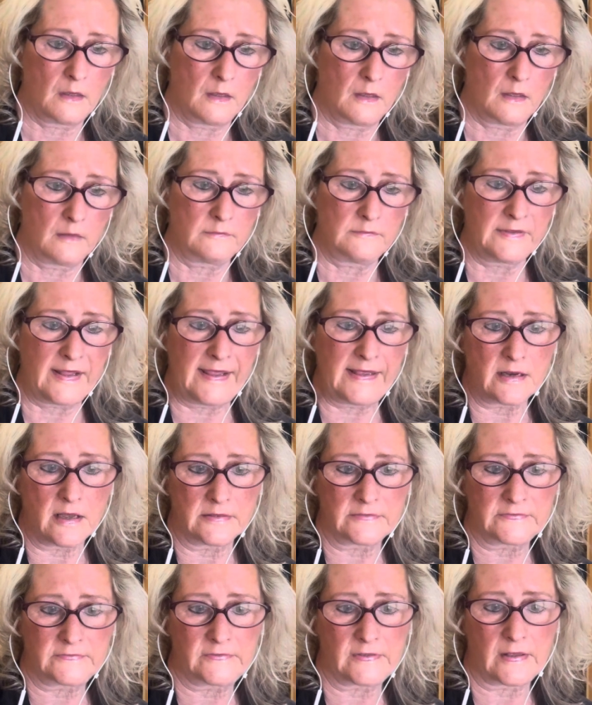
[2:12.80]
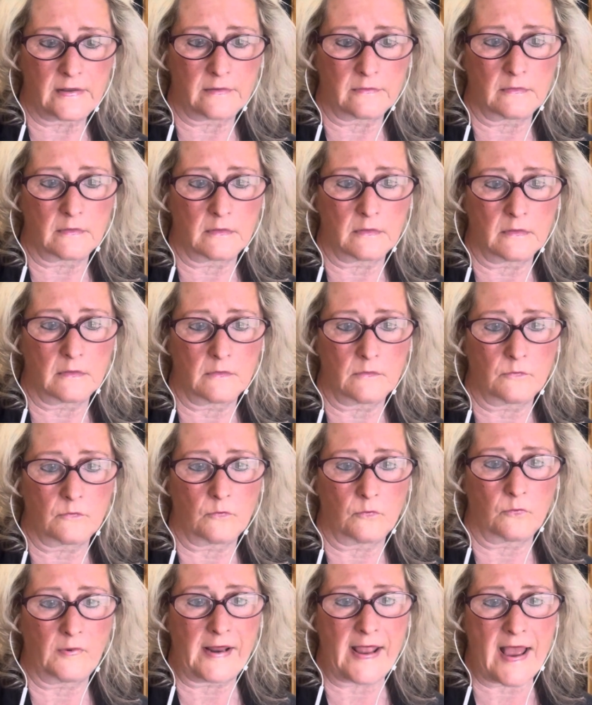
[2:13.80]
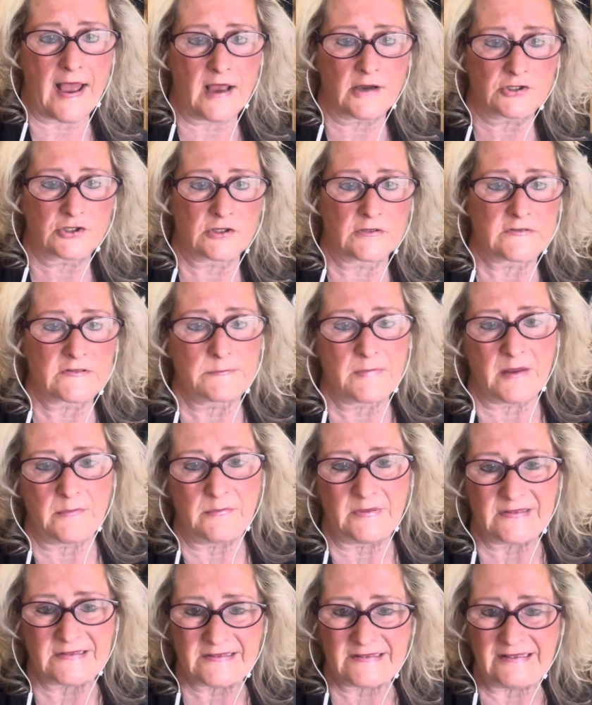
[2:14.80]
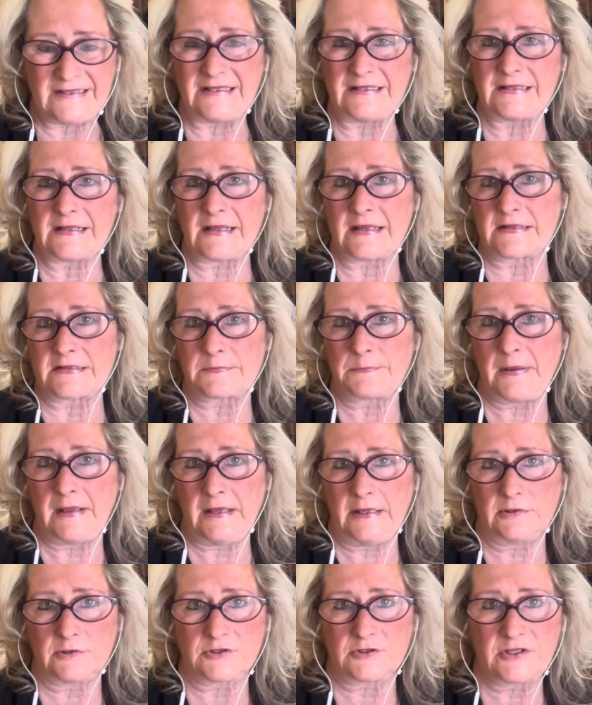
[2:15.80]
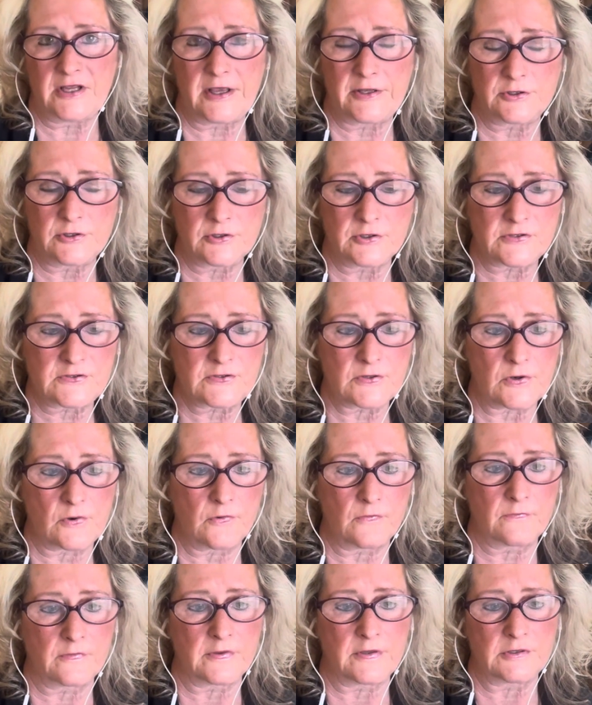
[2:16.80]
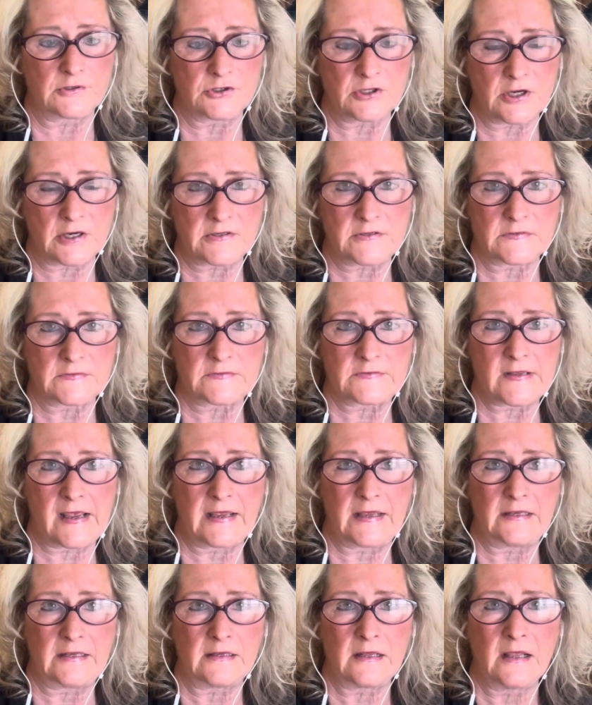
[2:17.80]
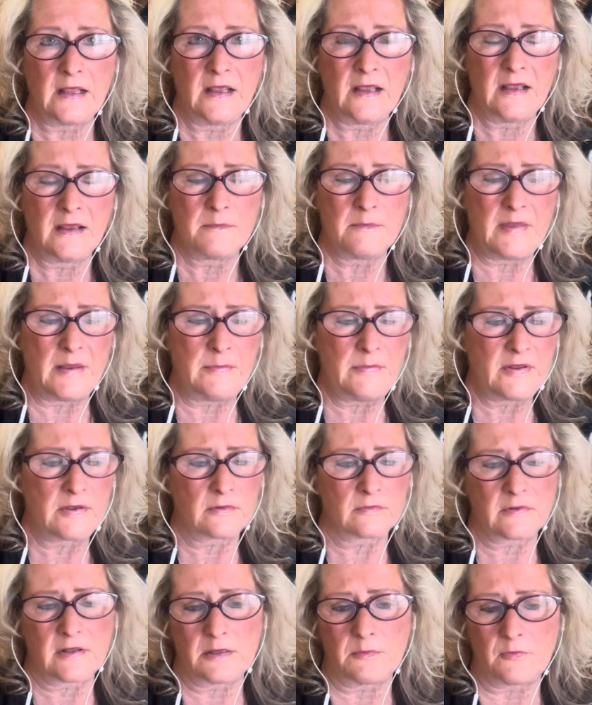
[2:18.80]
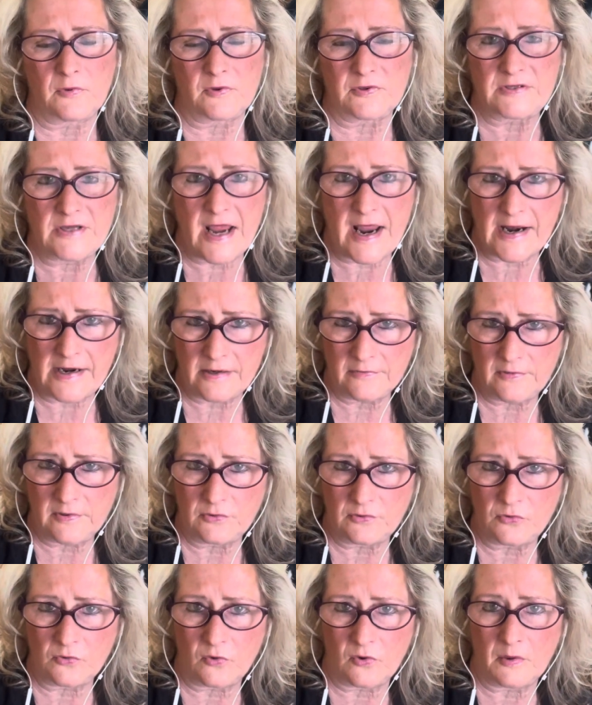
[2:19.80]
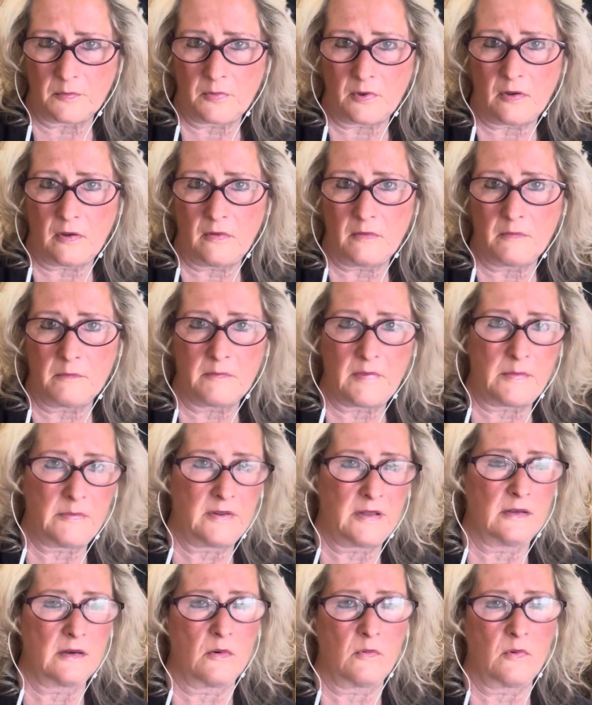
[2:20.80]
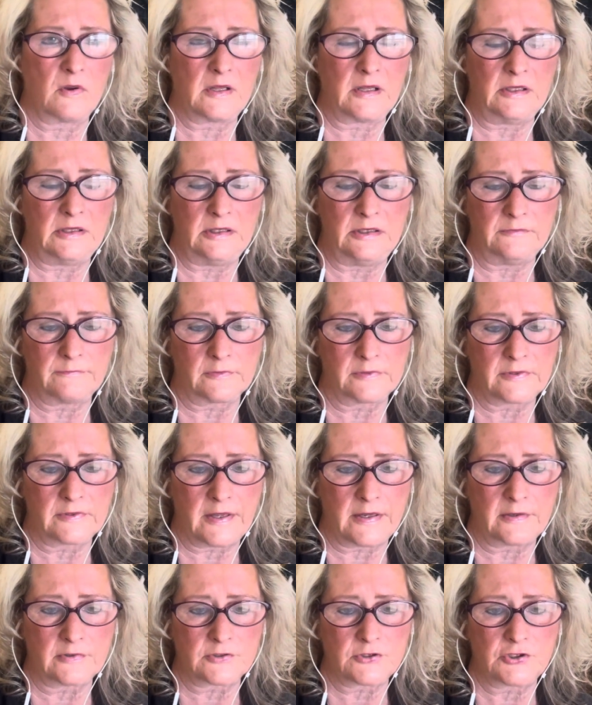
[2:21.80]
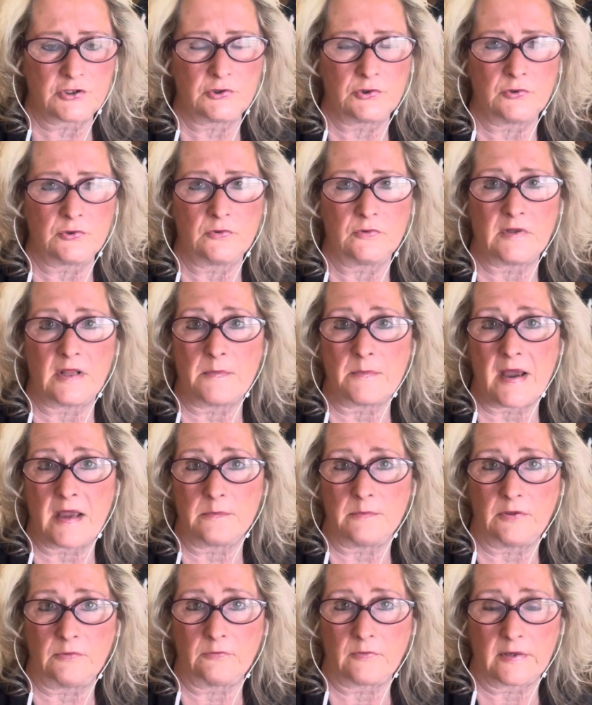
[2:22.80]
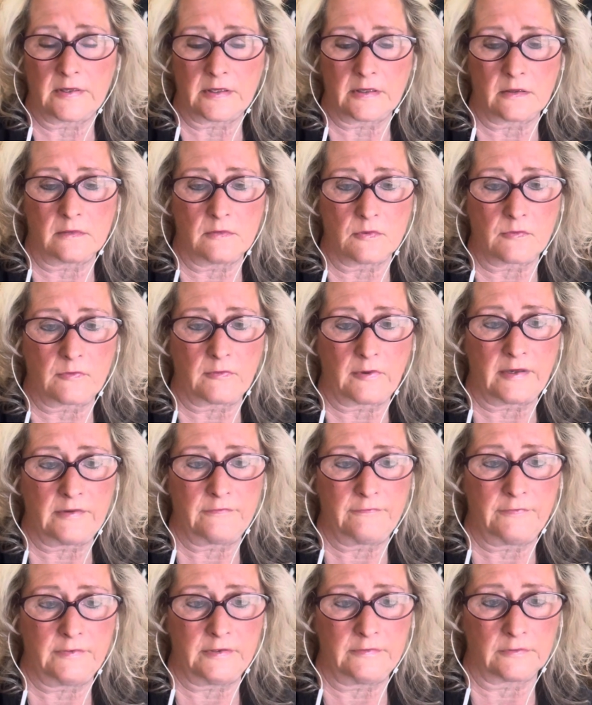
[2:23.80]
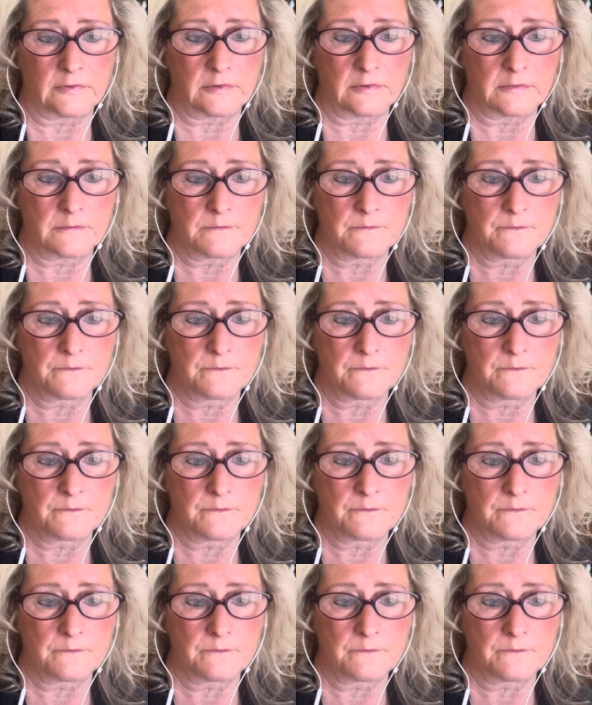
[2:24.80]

Late onset reactions may be seen as pain or tenderness over the injection site. Maybe they're a little more tired than normal. Maybe they don't want to eat for a day or two, and they might be running a low-grade fever.